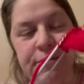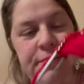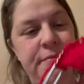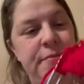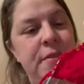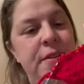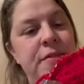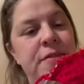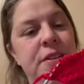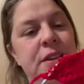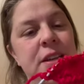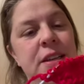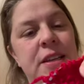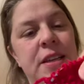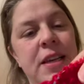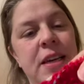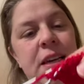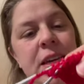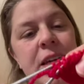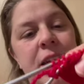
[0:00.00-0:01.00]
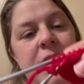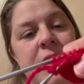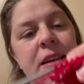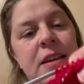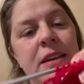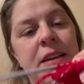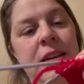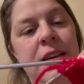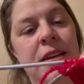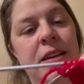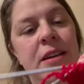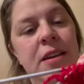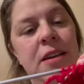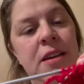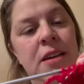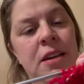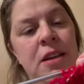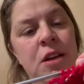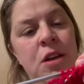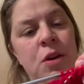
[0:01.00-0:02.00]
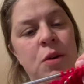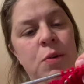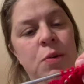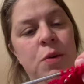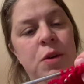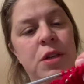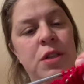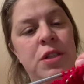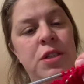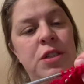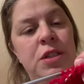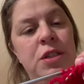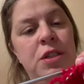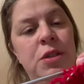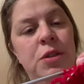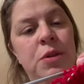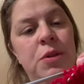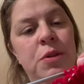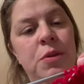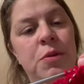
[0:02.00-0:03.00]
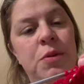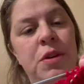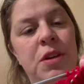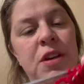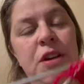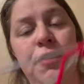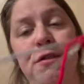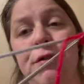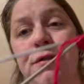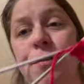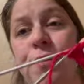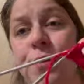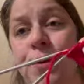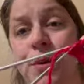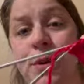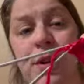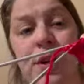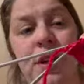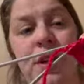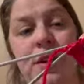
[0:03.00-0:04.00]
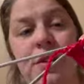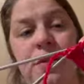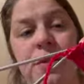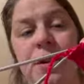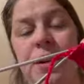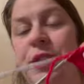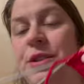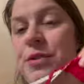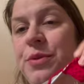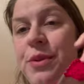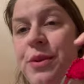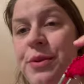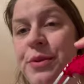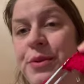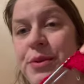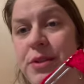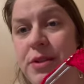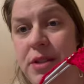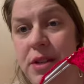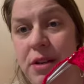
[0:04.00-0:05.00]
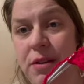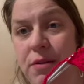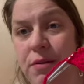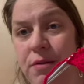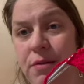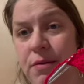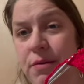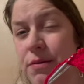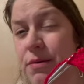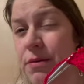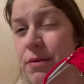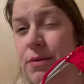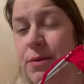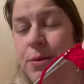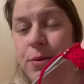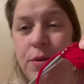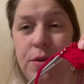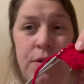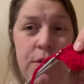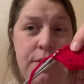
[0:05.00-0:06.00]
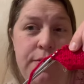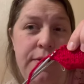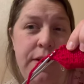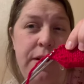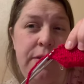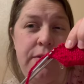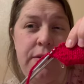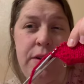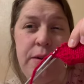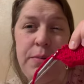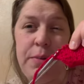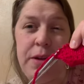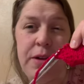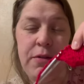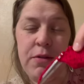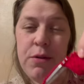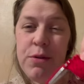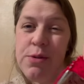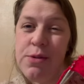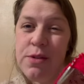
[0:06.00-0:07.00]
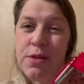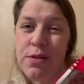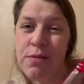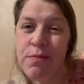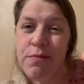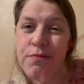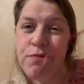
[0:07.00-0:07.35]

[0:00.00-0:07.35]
I've done like 1, 2, 3, 4 increase rows and 4 or 5 knit plain rows.